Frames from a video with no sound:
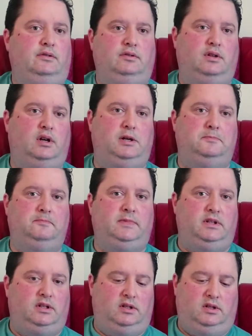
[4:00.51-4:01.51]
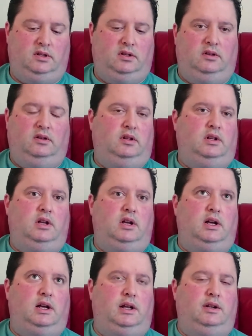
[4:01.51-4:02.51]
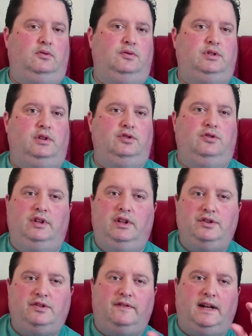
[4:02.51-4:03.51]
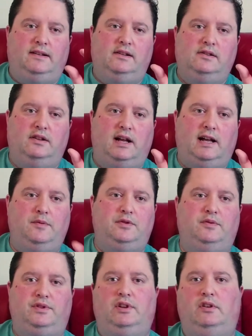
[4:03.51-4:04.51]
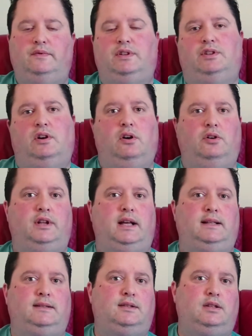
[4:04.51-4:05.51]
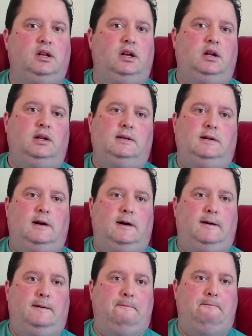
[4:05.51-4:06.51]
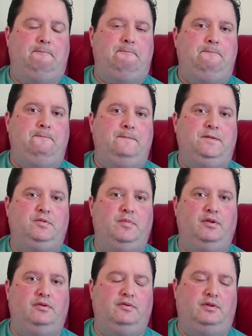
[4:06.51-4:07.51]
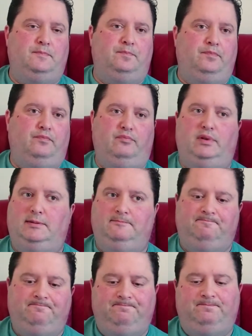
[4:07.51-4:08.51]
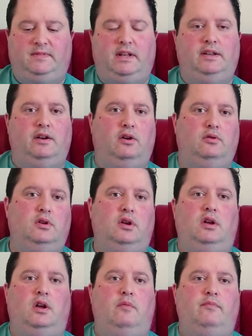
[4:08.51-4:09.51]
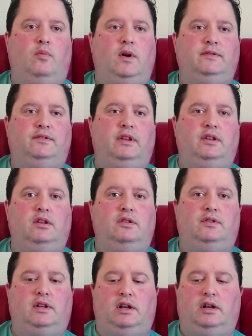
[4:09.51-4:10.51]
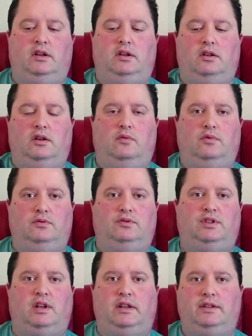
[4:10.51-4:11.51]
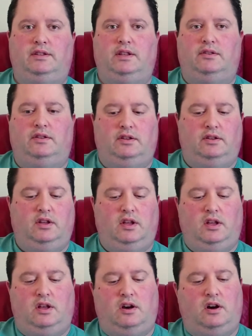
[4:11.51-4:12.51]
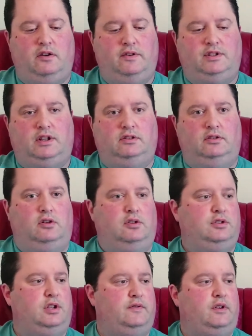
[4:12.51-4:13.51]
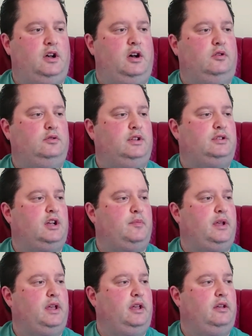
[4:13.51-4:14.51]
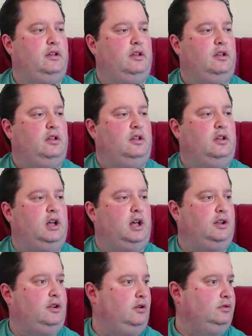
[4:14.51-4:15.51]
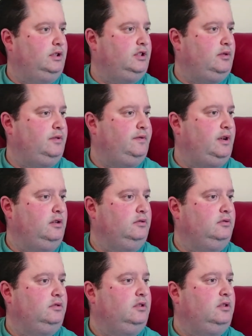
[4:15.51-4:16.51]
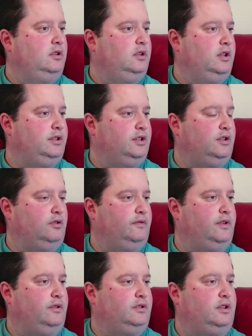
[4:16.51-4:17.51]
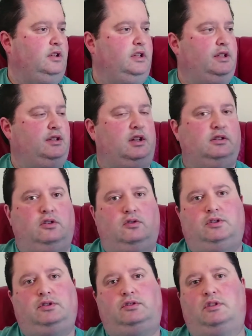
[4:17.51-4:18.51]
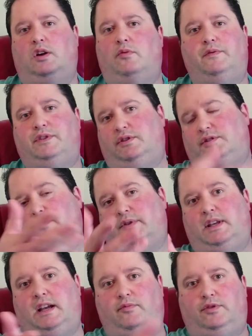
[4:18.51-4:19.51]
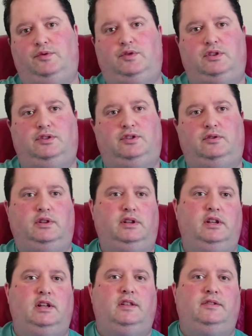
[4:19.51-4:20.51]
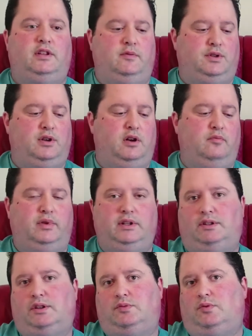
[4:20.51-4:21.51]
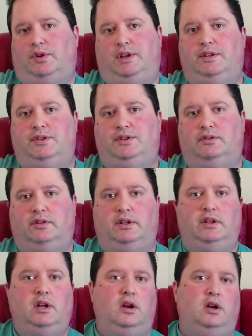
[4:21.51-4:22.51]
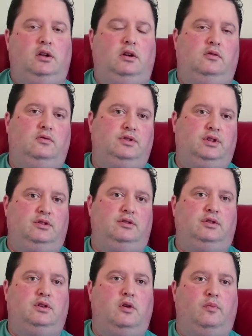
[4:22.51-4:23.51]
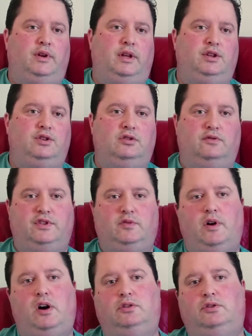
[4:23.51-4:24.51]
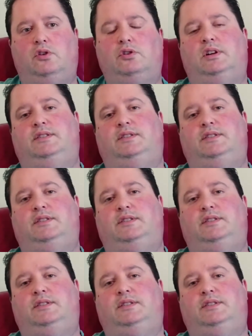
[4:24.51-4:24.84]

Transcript: And also you try and get used to the fact that apps and services aren't as smooth, but hey ho. But one thing that I will say is that the iris unlock, so if I hold this up here and hold that to my phone, this is what it feels, so it is unlocked. Obviously it's on camera, I'm trying to do it at the same time, but it does work instantly. I also used a combination of smart unlock.